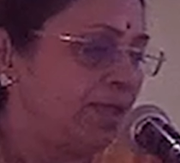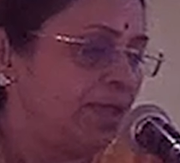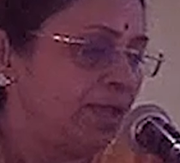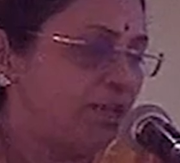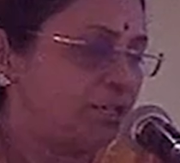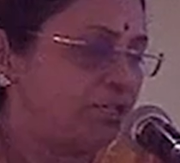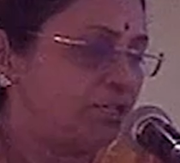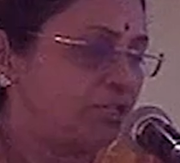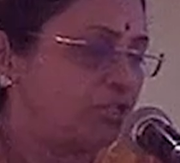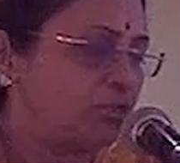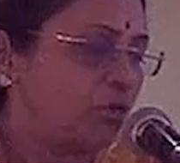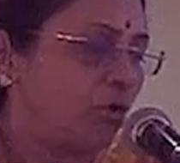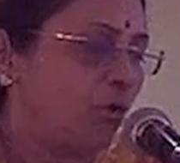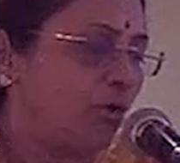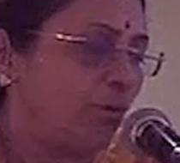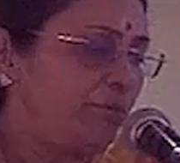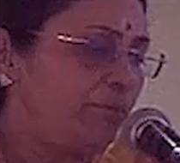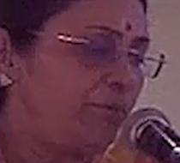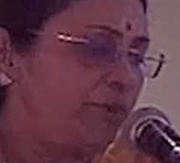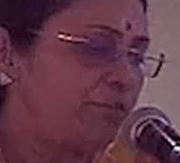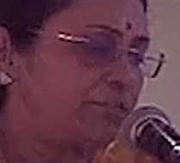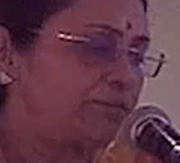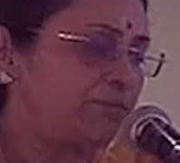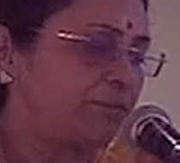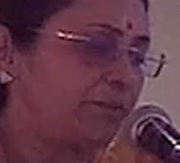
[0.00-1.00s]
It is
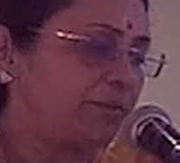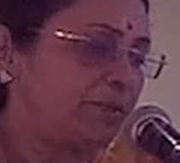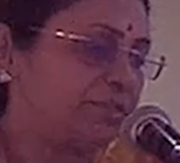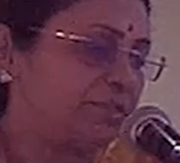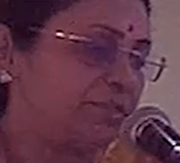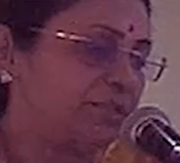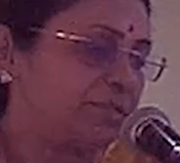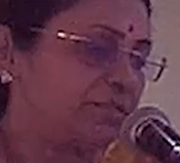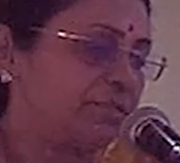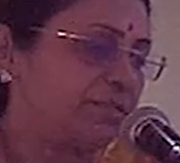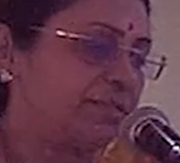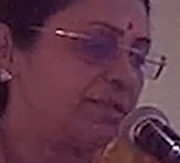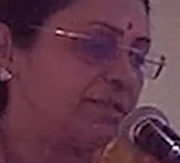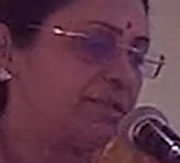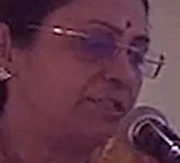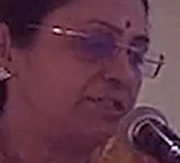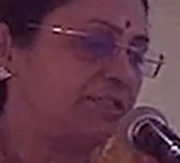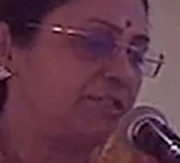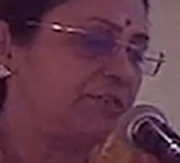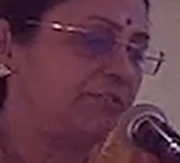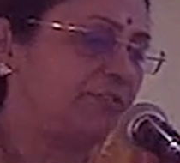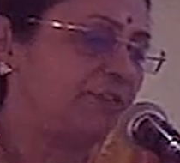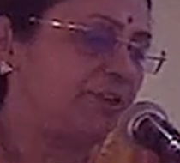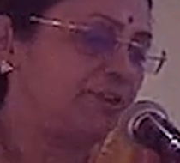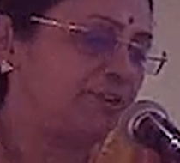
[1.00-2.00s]
obvious from the text that a
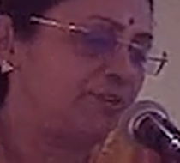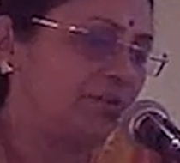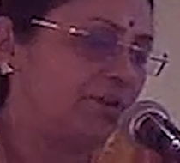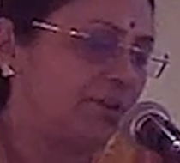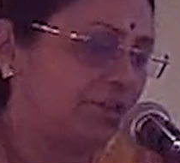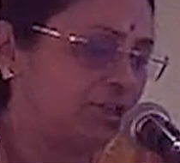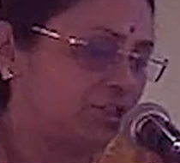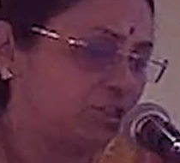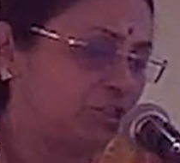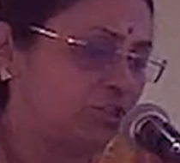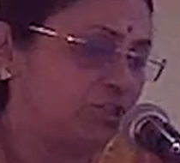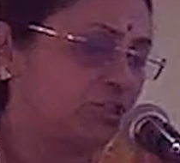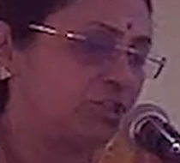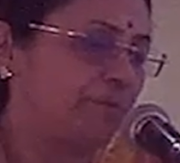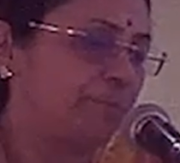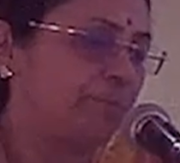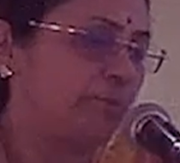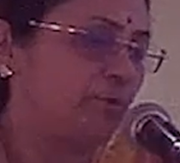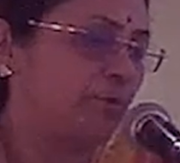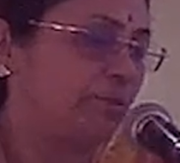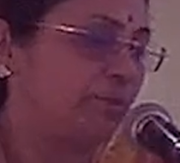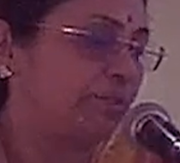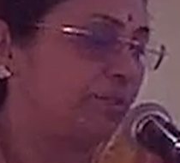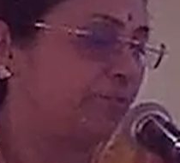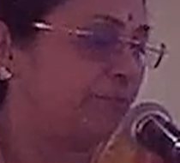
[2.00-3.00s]
definite relationship
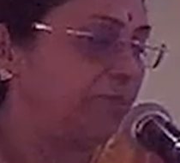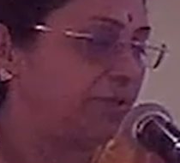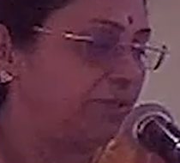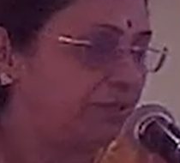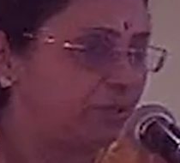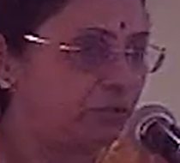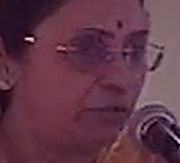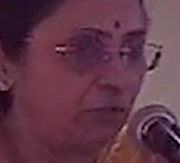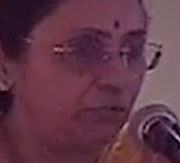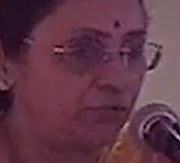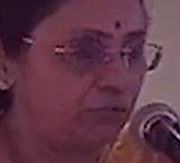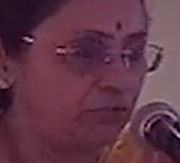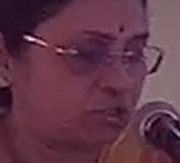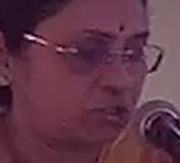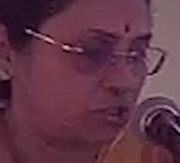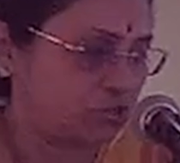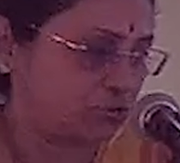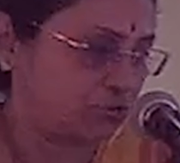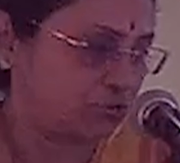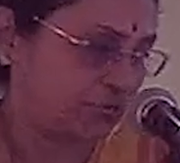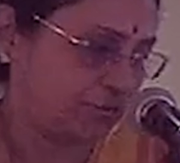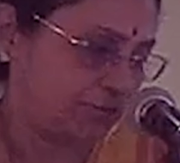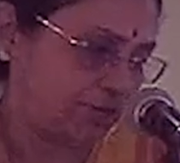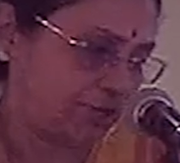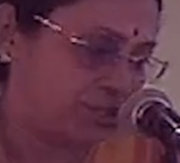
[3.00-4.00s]
between the width of the
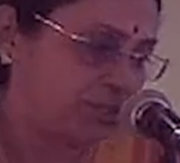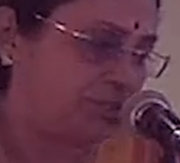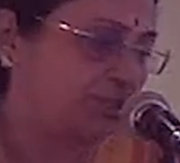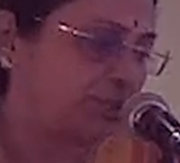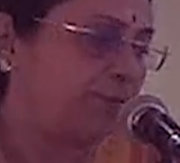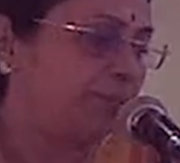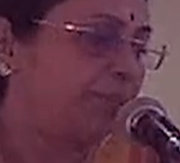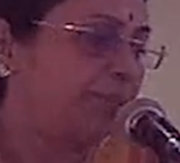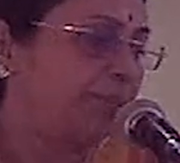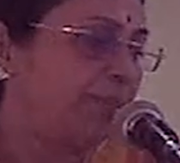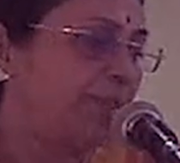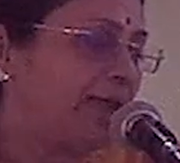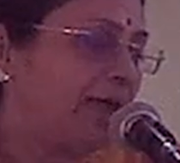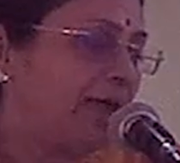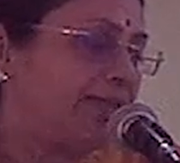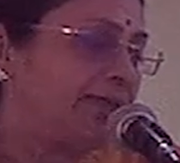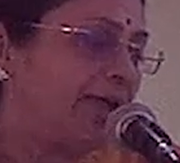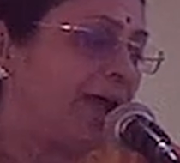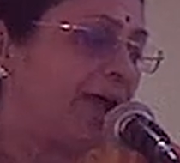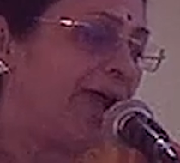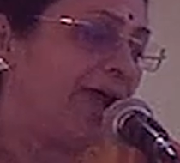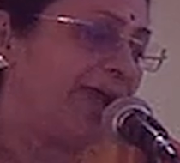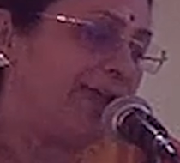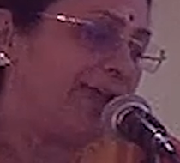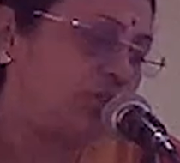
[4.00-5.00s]
street and the
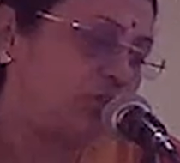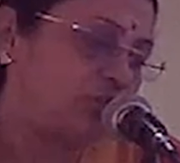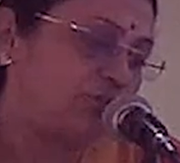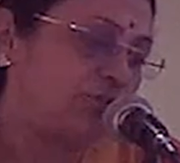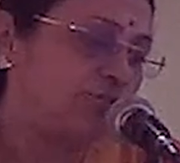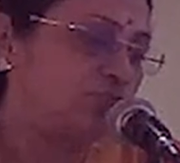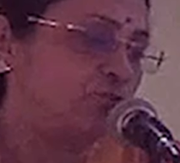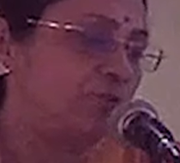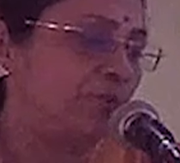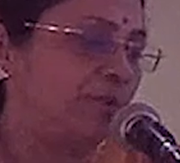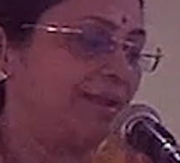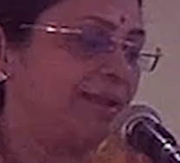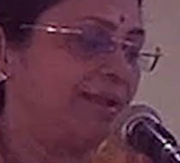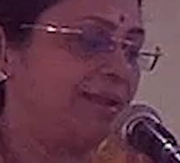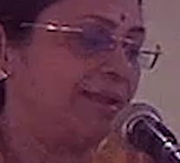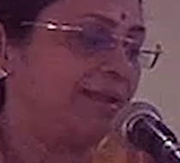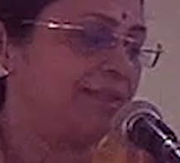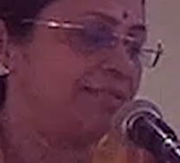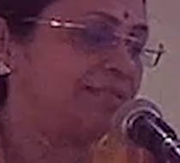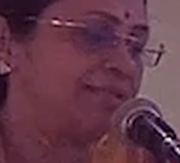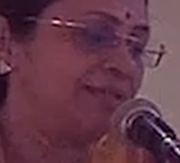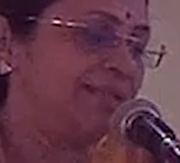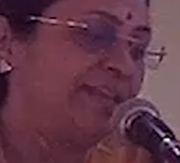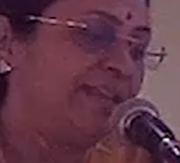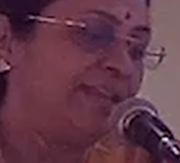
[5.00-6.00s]
height of
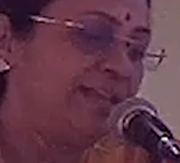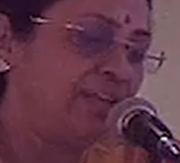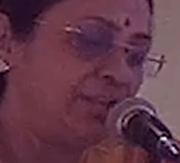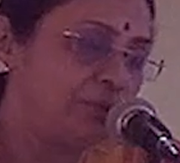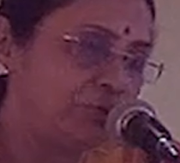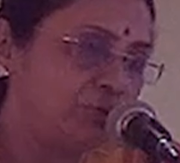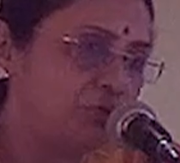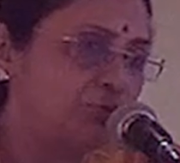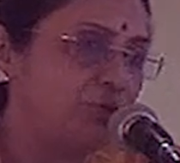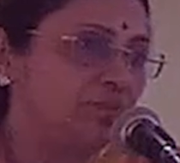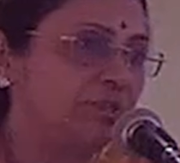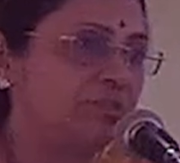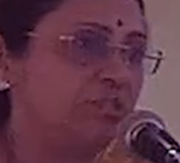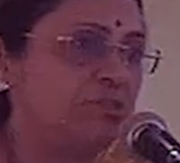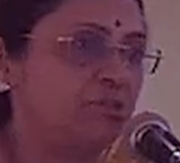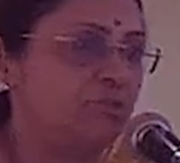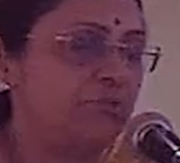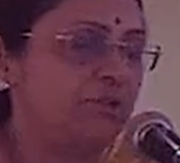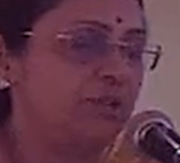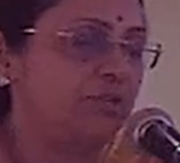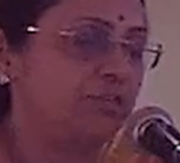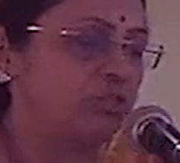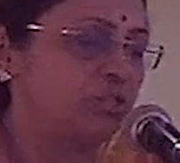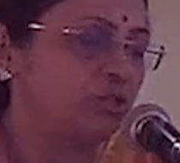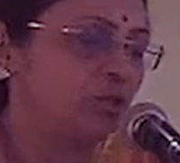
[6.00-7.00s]
dwellings in individual
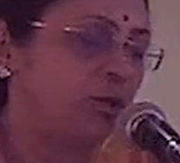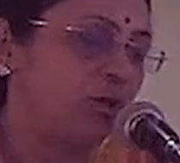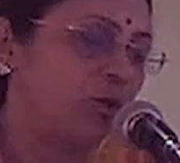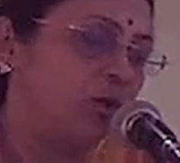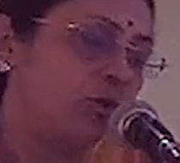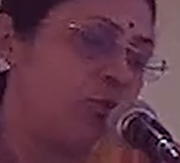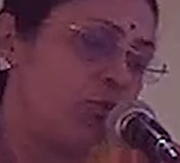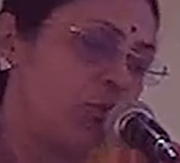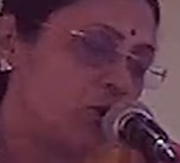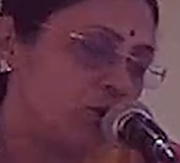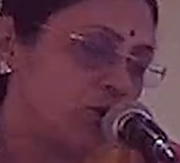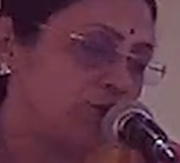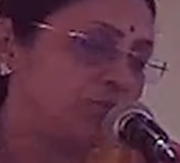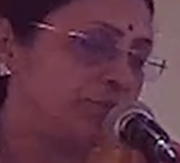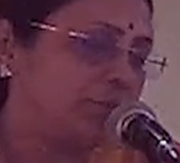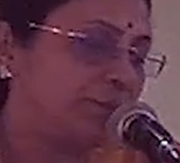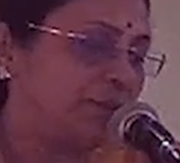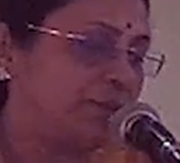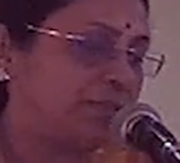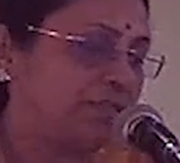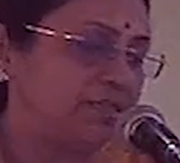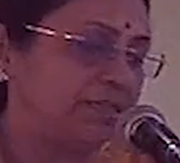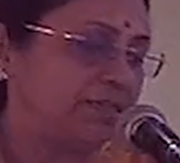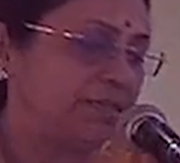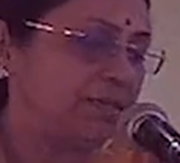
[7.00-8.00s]
streets was
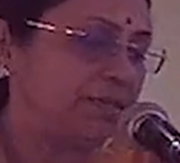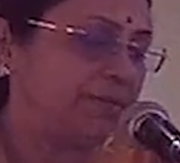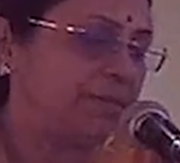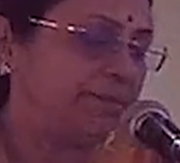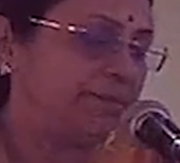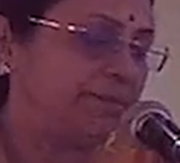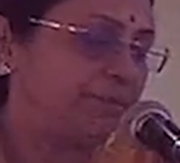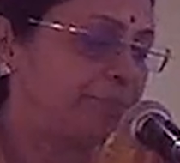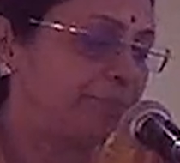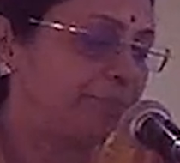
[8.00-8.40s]
maintained.